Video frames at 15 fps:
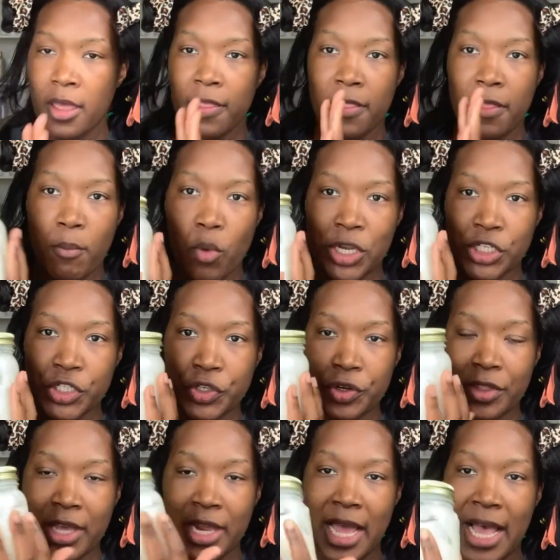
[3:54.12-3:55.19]
the moisture
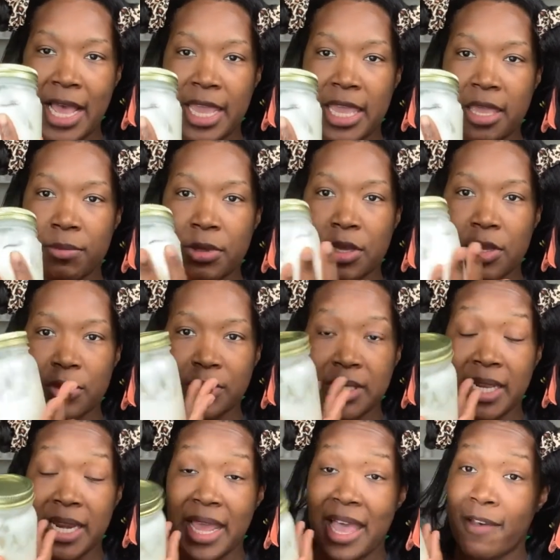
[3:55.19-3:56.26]
that I am
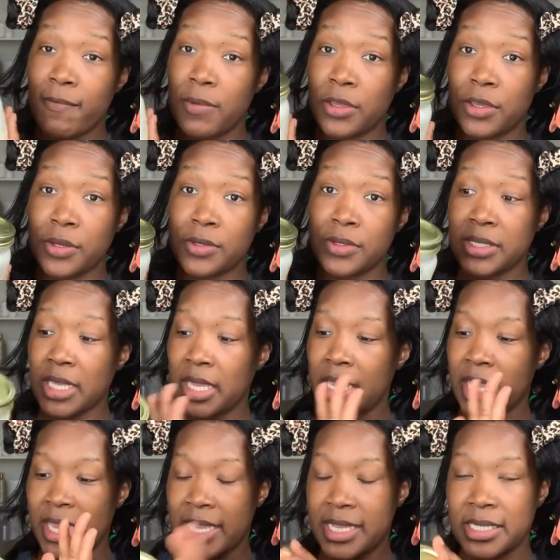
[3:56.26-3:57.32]
using and have been
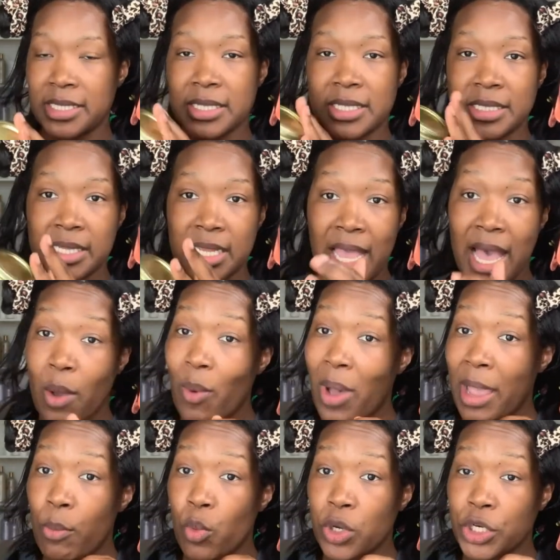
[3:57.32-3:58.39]
using is the
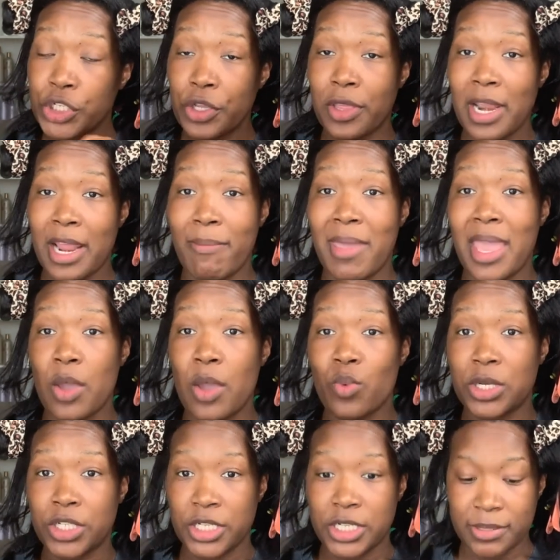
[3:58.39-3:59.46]
DIY moisture that I made,
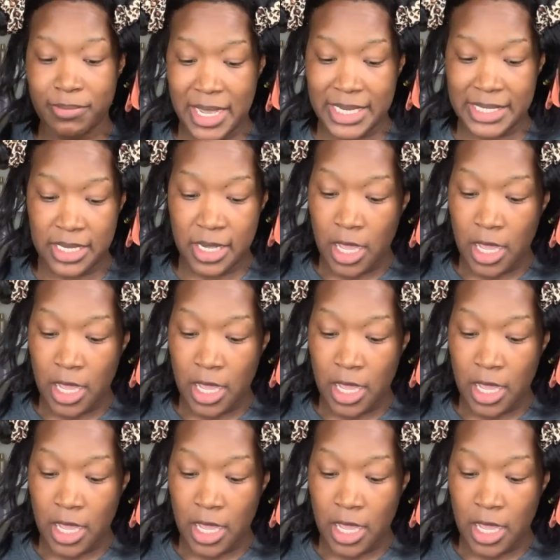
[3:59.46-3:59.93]
which is my